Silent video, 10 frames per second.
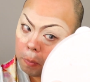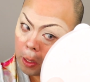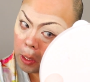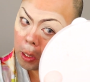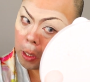
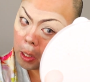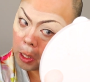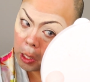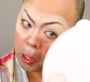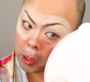bit. Okay,
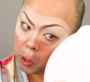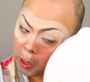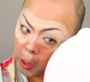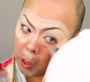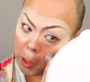let's do
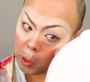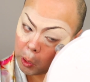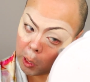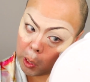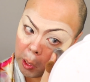that bit as
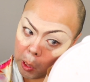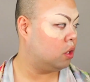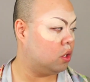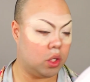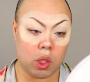well.
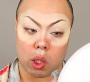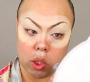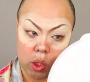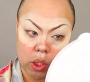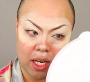And she goes
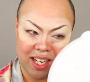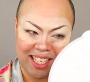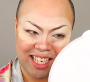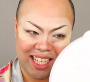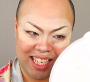down
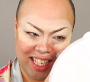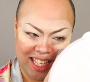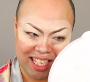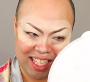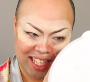here.